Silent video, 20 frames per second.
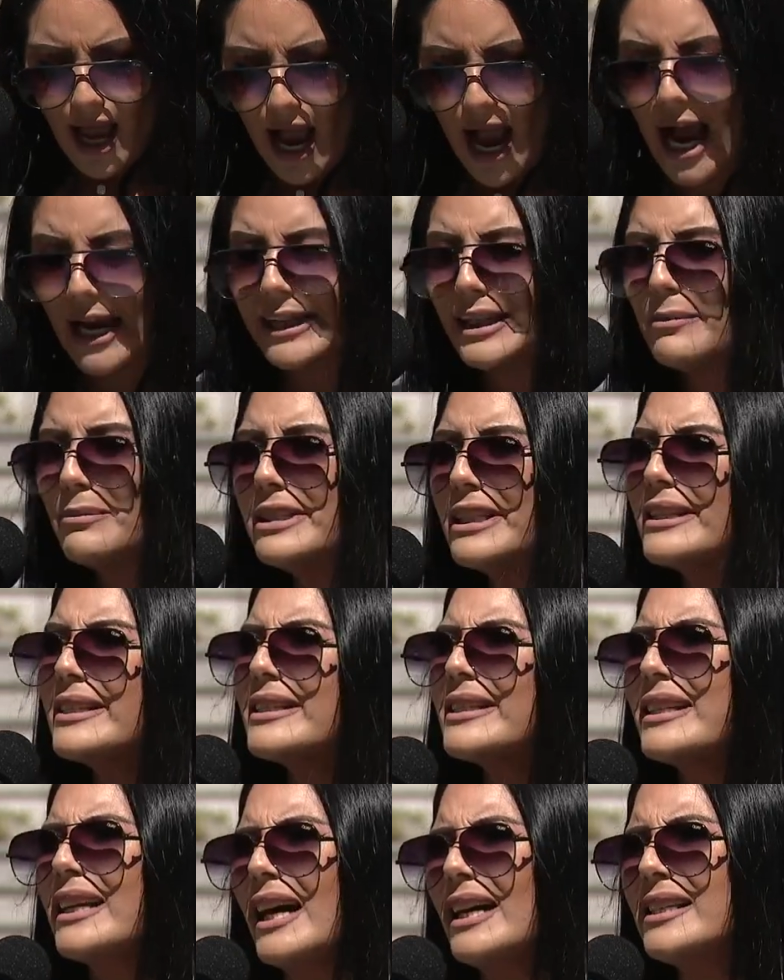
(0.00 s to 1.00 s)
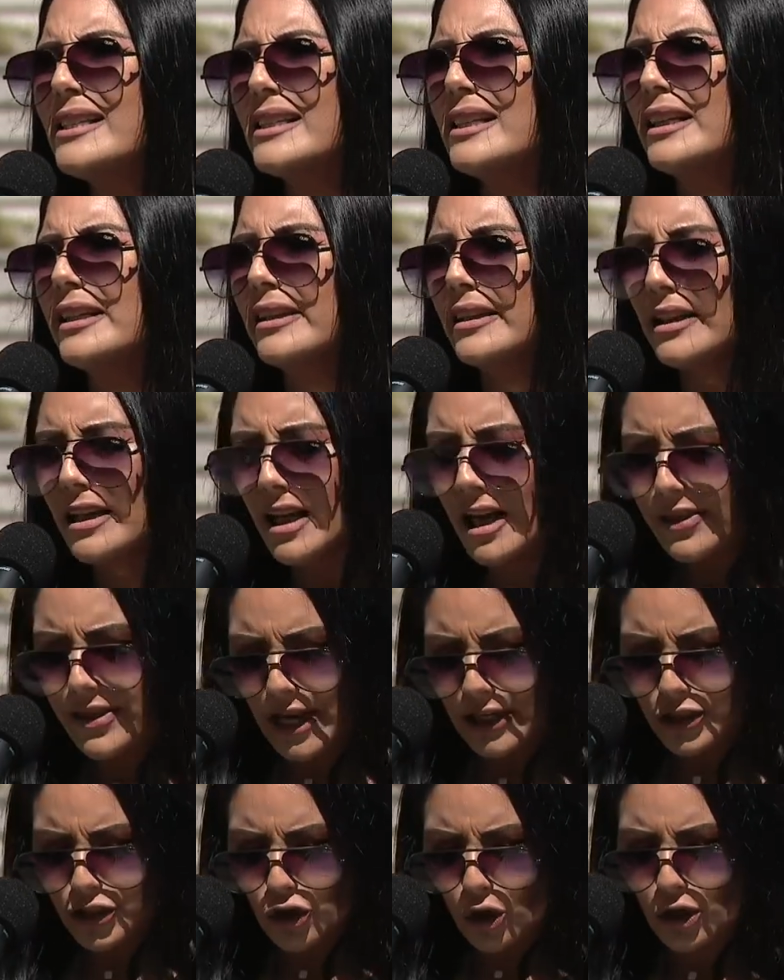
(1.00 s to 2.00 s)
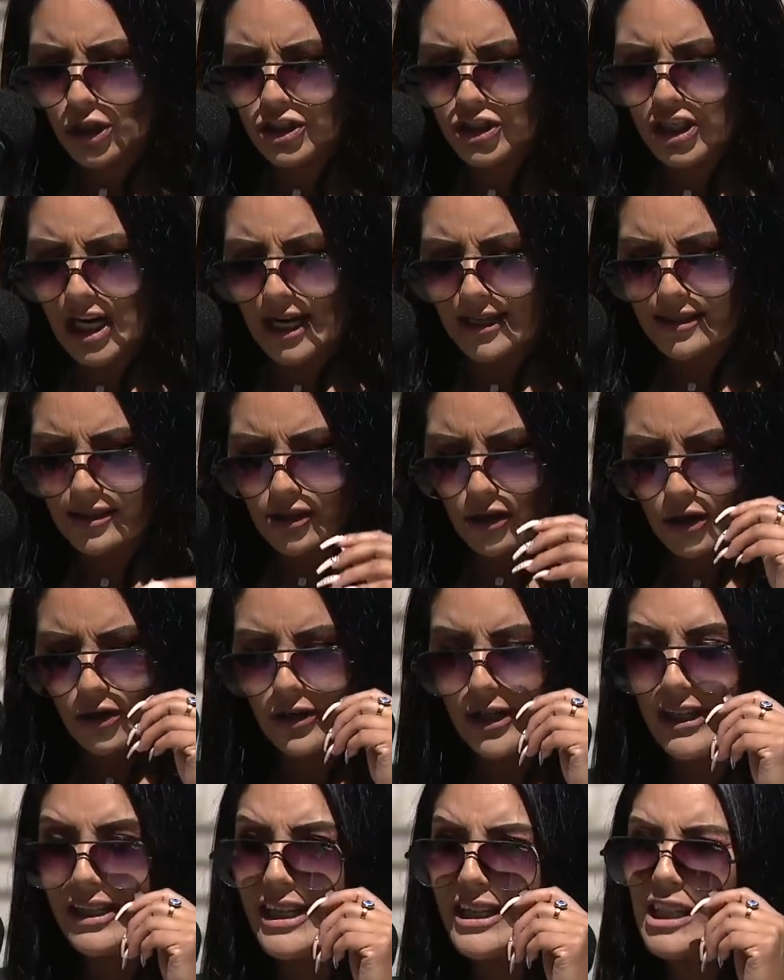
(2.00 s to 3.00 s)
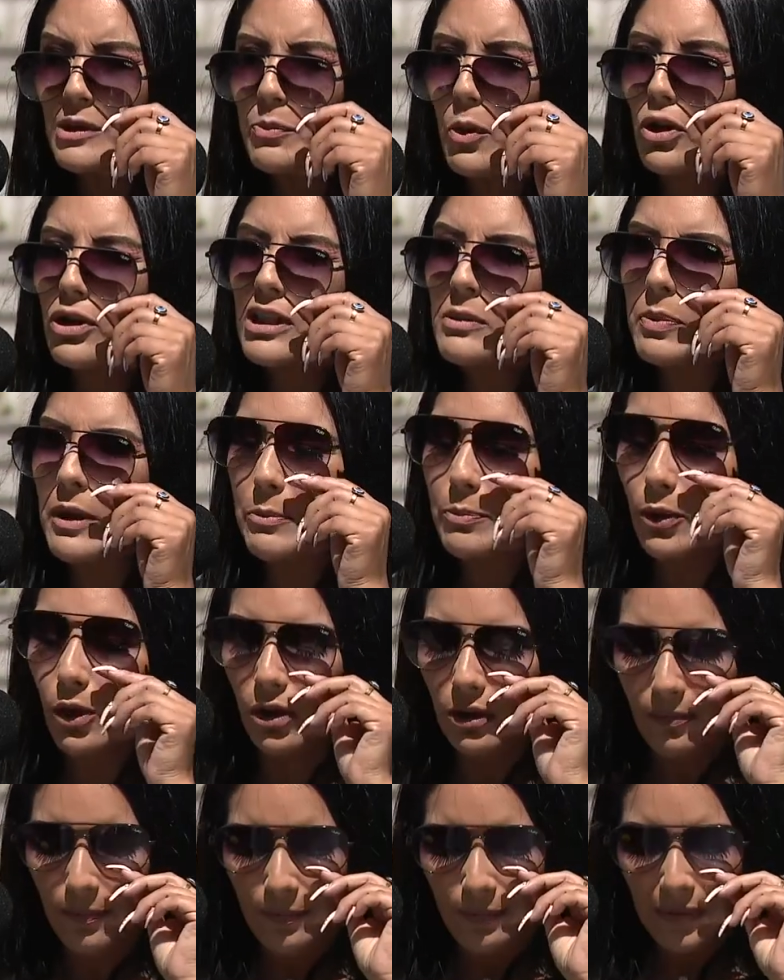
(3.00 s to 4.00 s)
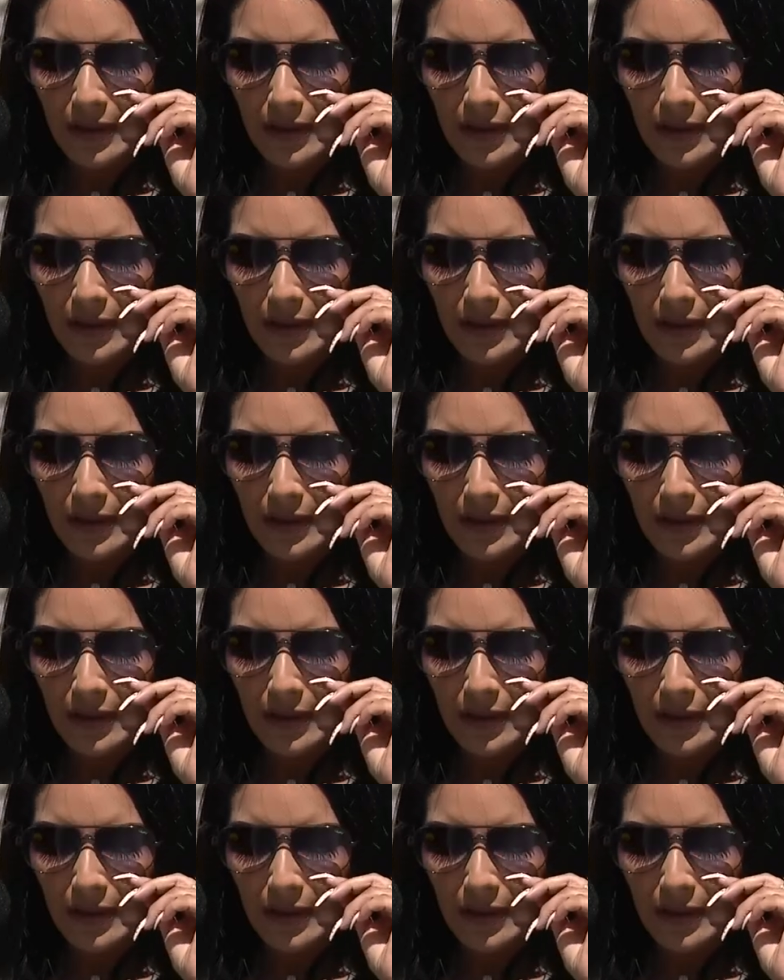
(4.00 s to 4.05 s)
I am disgusted that George Gascon and his spokespeople